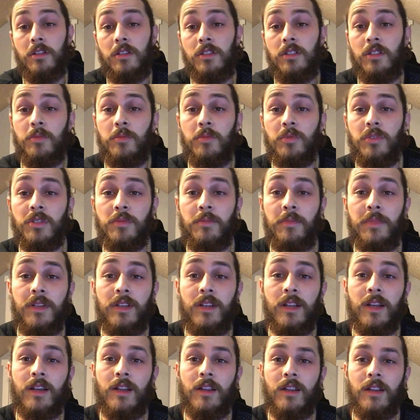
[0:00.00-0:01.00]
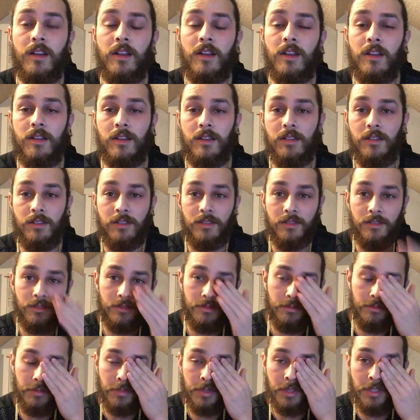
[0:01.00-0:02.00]
It's almost midnight,
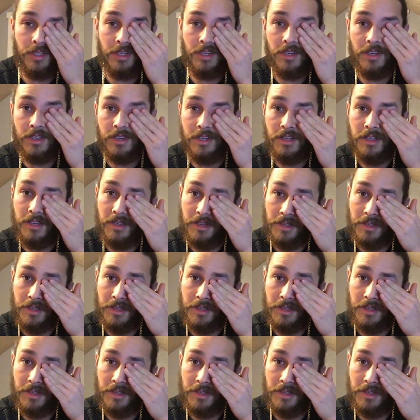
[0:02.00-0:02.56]
but